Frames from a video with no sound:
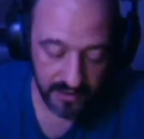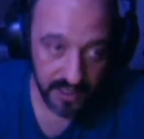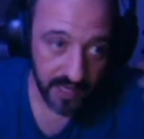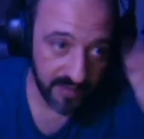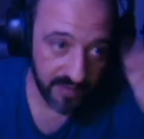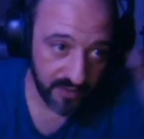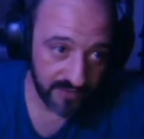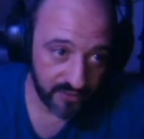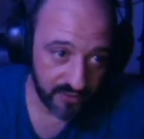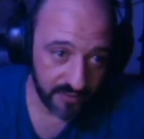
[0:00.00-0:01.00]
I mean, we
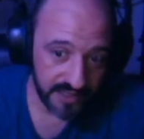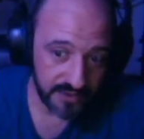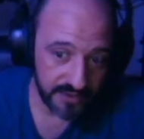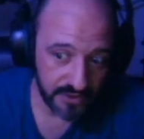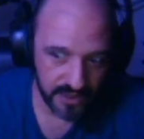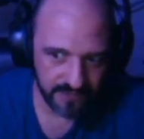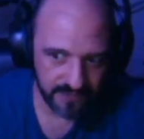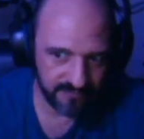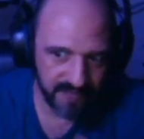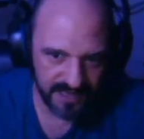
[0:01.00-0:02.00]
have 2 minutes to kind
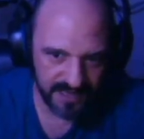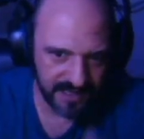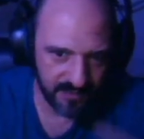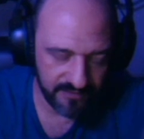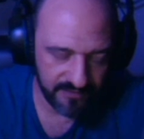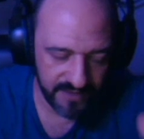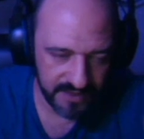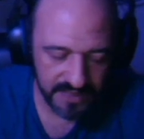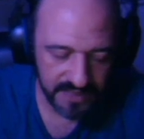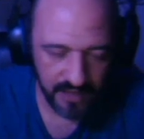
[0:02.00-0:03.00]
of make a couple of
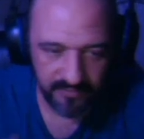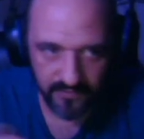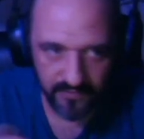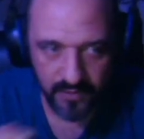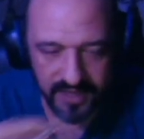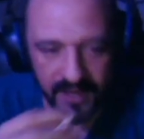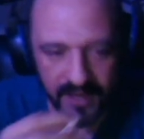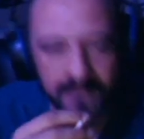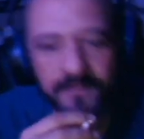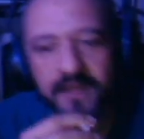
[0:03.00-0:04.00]
things now before we die.